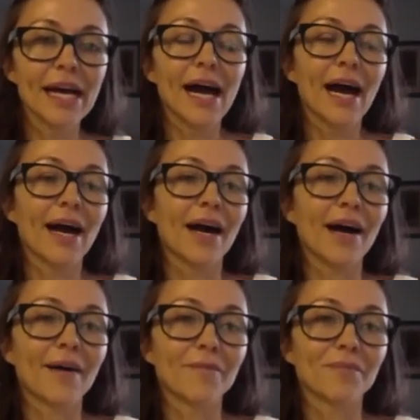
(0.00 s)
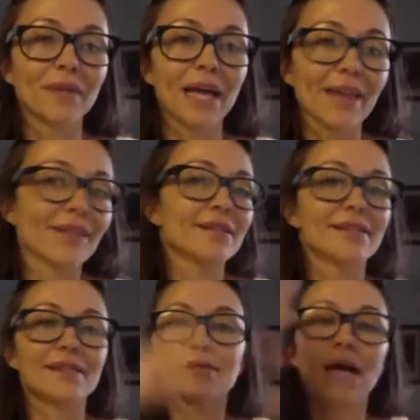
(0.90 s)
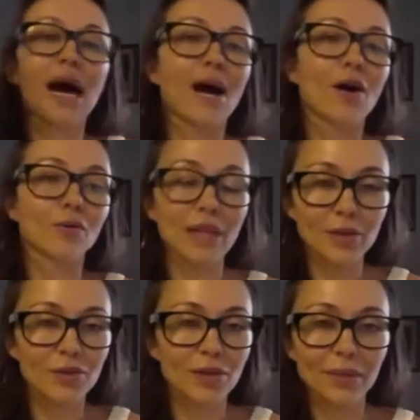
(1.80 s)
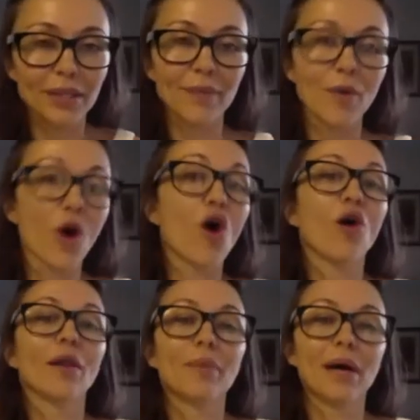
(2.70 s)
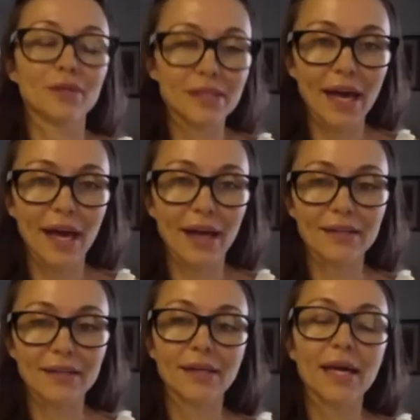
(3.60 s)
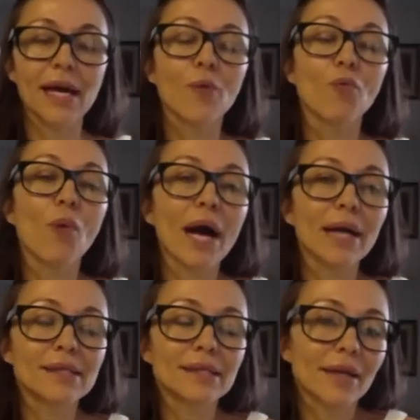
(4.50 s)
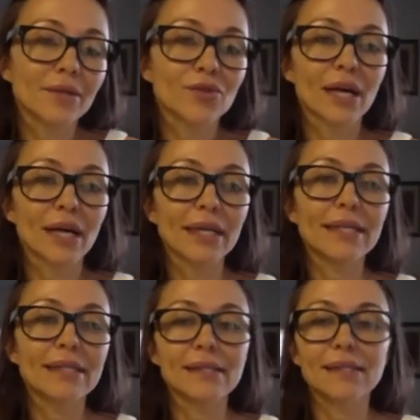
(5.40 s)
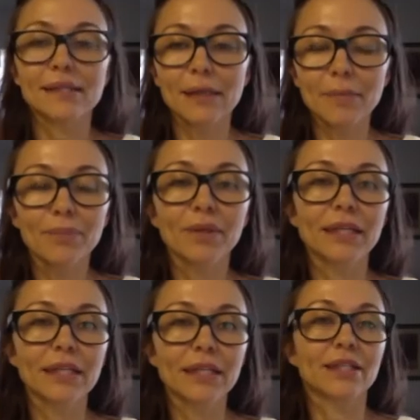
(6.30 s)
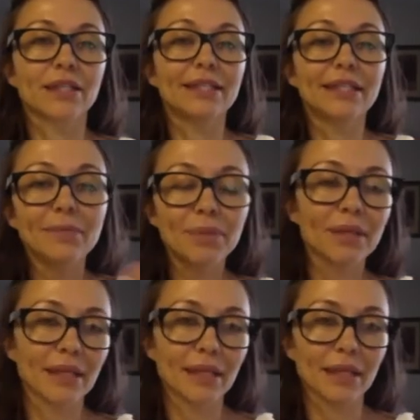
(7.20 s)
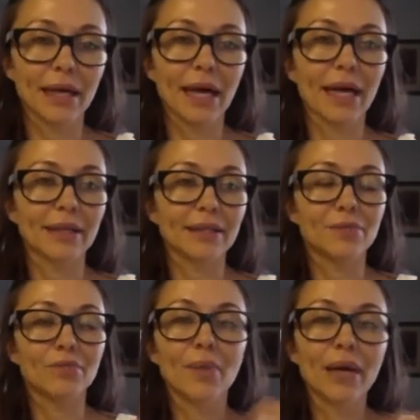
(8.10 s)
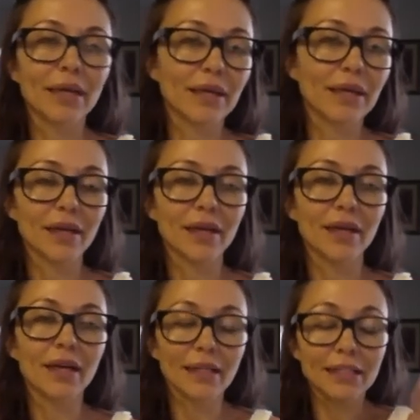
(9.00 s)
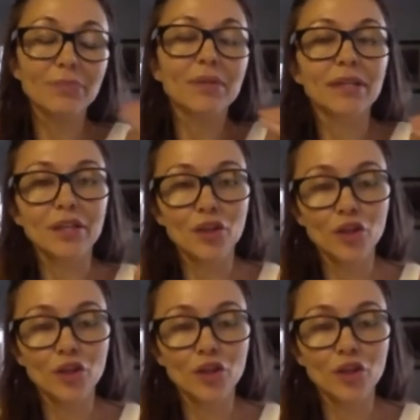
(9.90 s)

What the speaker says: and this is how Tantra became all about sex, whilst Tantra is simply deepening and deepening